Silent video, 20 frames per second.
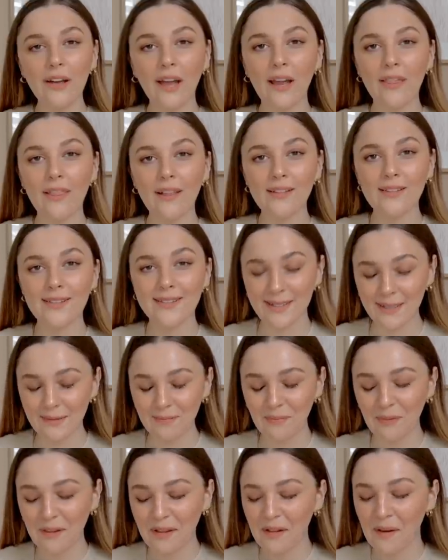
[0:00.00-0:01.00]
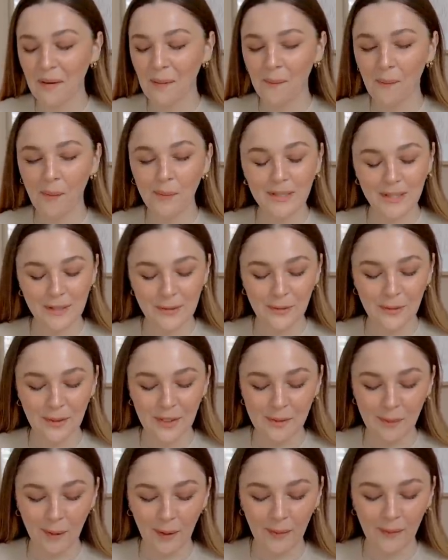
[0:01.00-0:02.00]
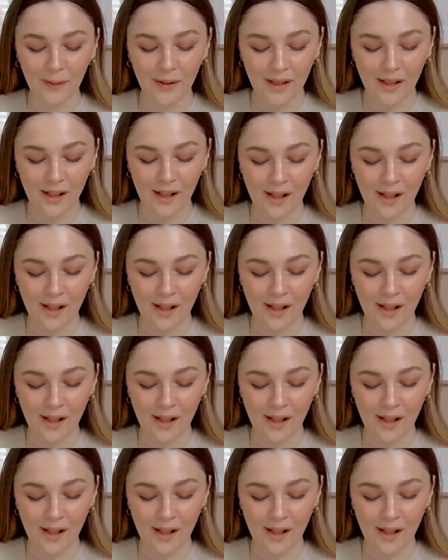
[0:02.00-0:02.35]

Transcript: Okay, that's done. What was I talking about?